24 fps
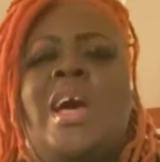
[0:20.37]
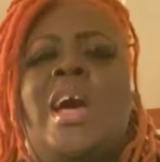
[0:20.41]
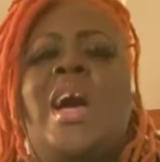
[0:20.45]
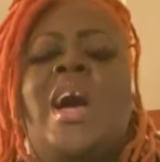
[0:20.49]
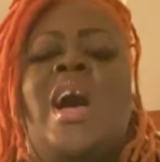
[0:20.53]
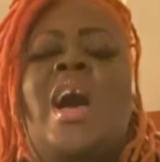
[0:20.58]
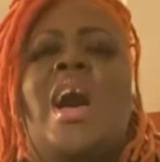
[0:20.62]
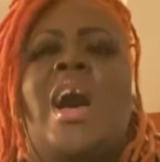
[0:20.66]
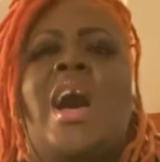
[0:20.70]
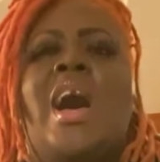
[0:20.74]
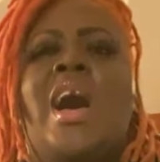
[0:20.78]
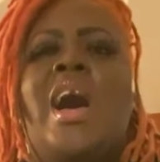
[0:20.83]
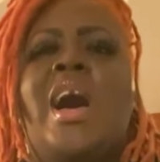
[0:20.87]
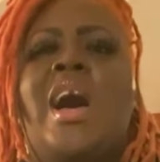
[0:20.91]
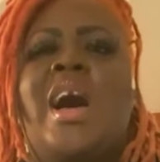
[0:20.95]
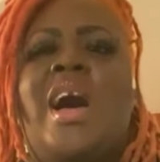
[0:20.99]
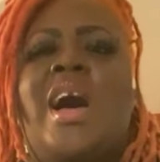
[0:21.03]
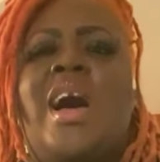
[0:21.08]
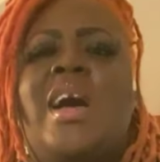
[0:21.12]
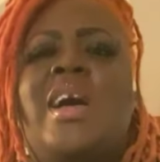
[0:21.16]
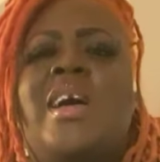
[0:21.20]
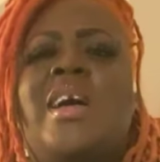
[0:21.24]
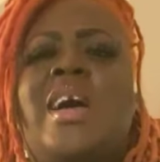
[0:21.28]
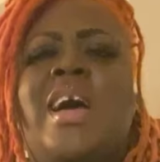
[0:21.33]

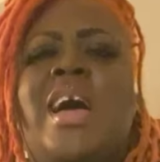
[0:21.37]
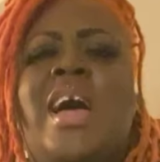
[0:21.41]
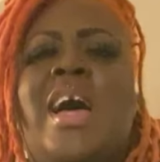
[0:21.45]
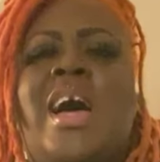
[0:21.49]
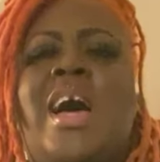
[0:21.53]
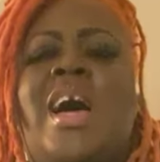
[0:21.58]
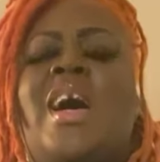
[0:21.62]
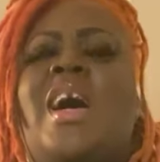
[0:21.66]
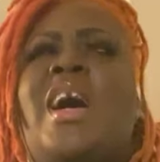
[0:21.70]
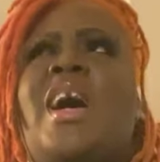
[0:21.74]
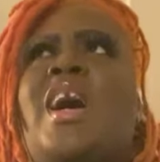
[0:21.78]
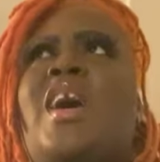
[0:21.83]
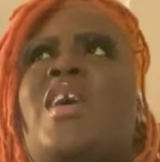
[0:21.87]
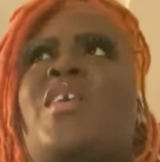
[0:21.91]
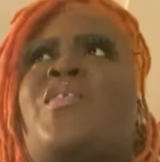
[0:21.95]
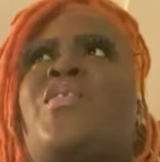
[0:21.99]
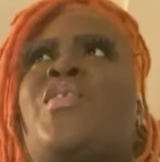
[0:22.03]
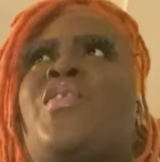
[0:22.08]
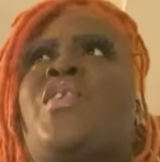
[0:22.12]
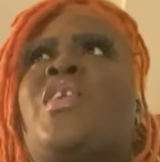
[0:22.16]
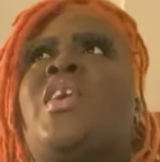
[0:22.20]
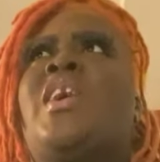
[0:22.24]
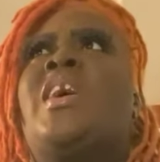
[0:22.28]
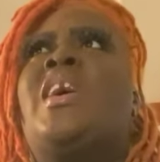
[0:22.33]
uh,
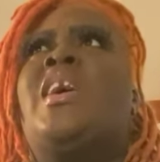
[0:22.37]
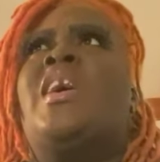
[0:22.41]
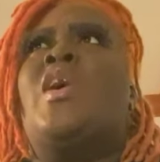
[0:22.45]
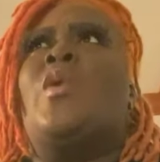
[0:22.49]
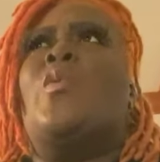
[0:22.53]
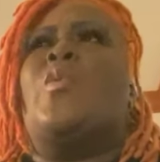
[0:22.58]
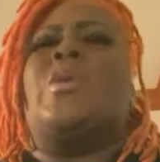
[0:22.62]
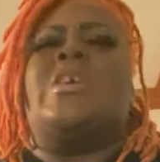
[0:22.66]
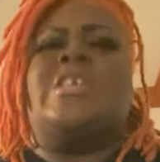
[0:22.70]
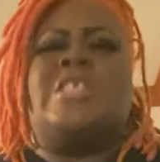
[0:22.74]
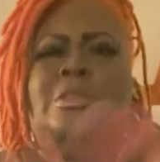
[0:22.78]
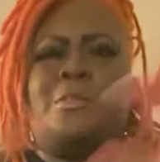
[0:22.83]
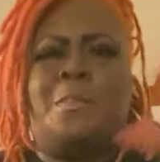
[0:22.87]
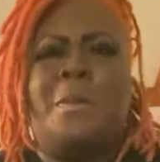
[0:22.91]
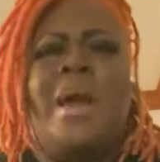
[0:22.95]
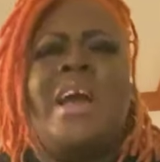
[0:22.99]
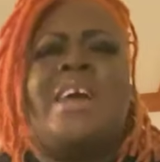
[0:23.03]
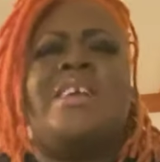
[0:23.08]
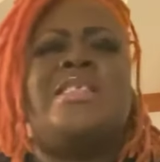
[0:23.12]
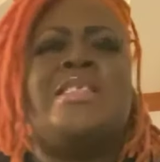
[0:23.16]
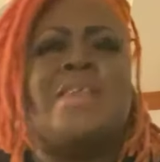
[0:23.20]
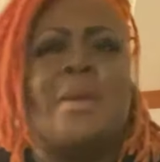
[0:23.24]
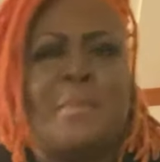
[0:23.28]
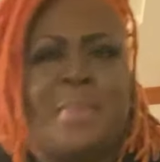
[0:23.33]
of
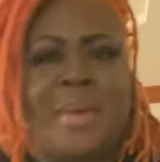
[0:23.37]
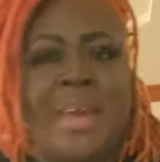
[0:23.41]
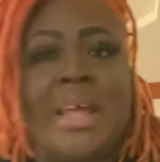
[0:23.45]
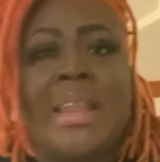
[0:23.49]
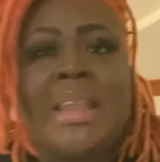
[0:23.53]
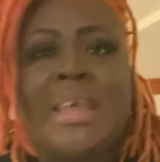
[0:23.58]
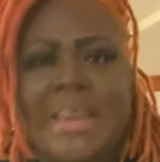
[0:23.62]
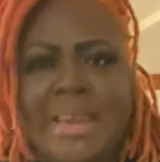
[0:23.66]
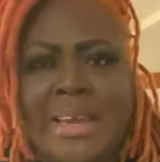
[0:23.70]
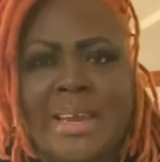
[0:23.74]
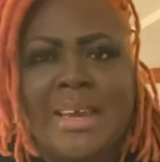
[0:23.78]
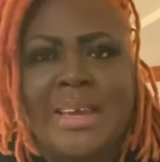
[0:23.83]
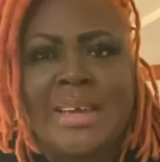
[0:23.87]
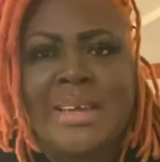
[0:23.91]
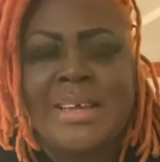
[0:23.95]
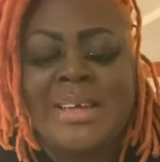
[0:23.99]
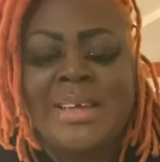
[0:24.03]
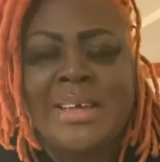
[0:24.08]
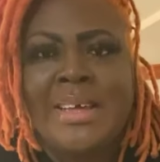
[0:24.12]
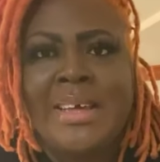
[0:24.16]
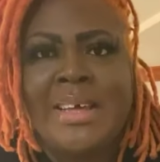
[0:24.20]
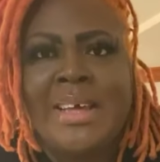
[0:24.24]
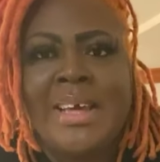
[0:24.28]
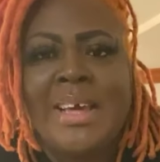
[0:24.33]
responsibility
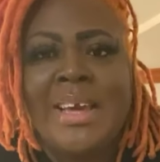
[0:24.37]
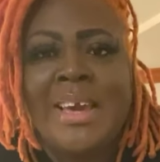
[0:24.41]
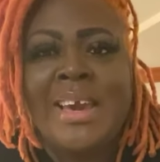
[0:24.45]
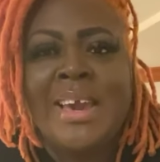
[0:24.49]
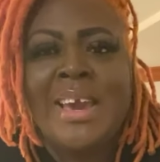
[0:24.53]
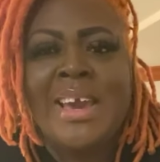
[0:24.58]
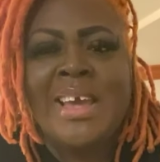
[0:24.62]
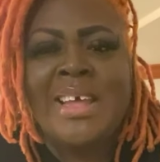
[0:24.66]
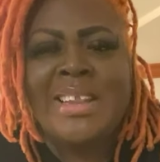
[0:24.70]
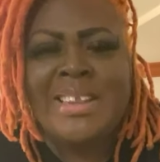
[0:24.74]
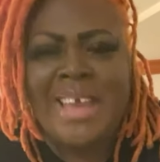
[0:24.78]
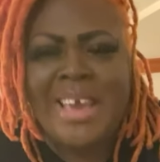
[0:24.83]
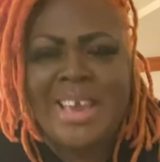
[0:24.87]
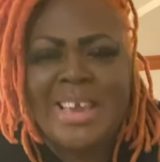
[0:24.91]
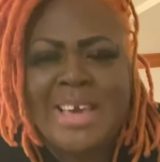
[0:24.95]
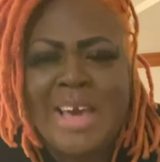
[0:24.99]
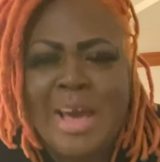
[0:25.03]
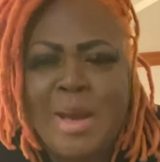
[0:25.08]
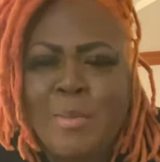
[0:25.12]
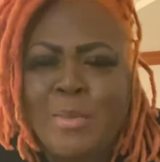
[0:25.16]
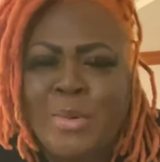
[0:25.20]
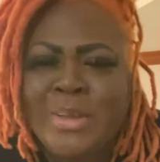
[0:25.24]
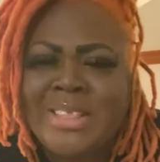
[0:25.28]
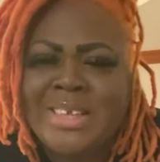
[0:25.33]
that
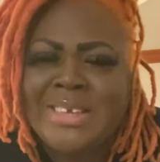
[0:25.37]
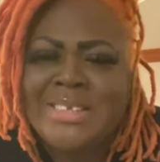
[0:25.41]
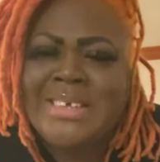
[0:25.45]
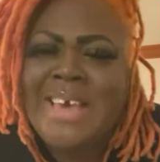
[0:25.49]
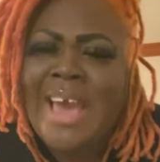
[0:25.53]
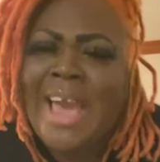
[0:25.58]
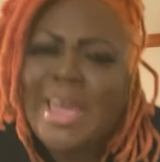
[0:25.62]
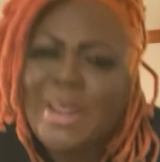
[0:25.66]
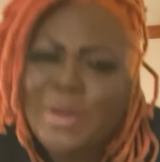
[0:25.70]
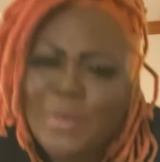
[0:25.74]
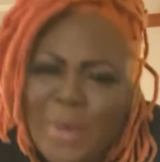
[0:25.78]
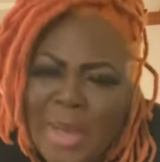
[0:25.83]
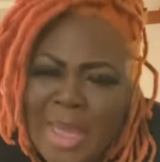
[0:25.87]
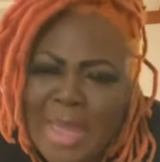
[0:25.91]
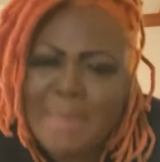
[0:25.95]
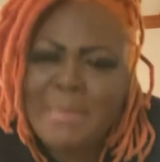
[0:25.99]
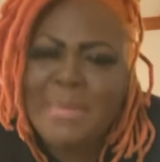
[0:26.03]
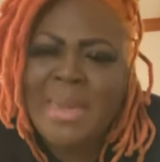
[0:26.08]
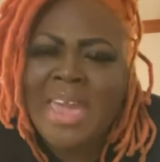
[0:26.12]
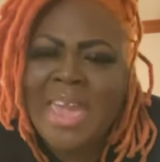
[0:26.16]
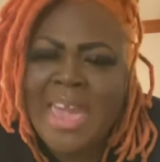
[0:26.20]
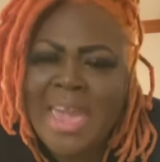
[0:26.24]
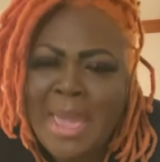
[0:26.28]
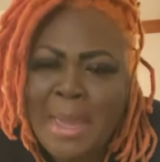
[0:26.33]
come with the title. Amen?
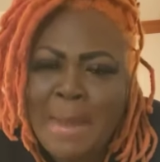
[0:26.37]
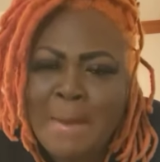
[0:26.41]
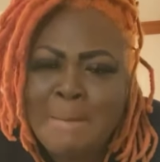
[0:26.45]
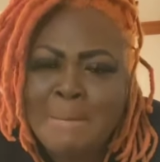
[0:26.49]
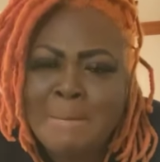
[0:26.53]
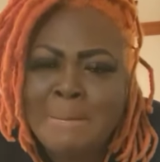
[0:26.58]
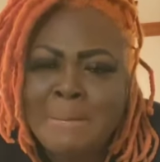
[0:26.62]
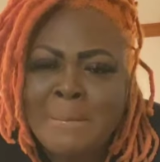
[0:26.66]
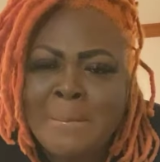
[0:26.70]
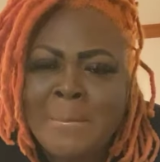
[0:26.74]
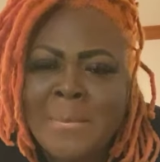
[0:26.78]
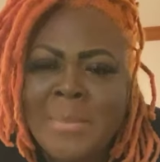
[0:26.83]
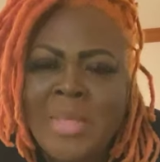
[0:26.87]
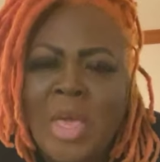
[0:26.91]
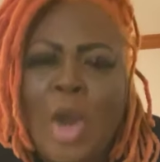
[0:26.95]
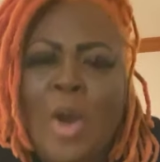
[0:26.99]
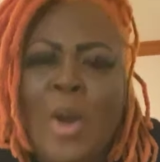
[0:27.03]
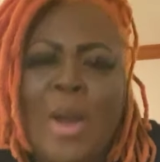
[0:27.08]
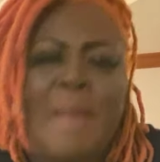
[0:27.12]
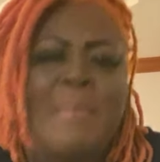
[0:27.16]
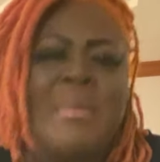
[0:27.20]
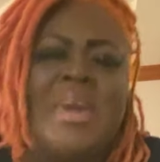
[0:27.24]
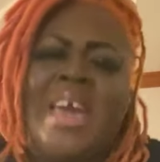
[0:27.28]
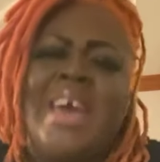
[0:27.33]
Oh,
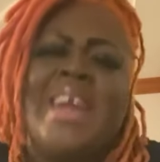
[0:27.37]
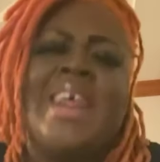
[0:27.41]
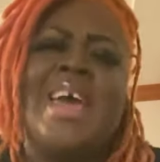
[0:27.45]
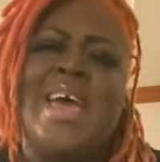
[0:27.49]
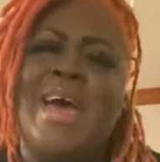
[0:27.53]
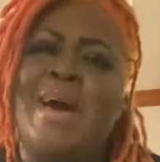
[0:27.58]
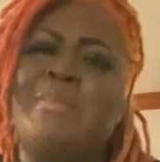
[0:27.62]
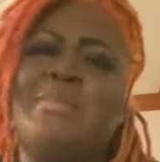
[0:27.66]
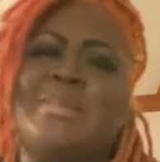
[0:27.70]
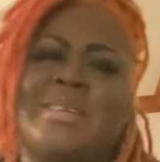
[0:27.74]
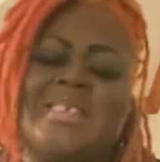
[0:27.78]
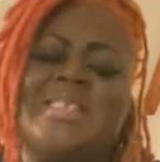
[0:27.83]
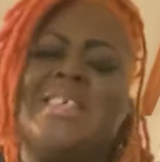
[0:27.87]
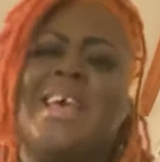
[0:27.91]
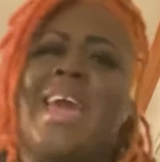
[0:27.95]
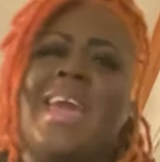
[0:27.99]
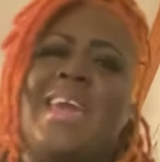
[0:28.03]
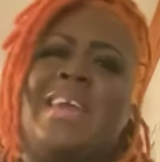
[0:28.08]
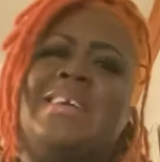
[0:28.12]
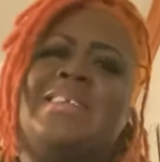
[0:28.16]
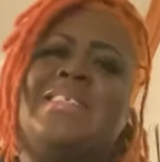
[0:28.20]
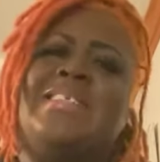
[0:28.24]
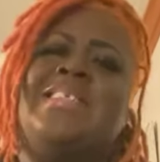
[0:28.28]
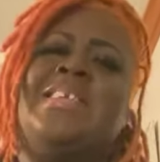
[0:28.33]
I'm here to help the
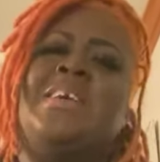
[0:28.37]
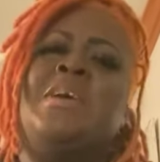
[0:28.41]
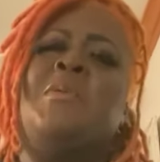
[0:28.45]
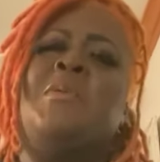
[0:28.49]
saints.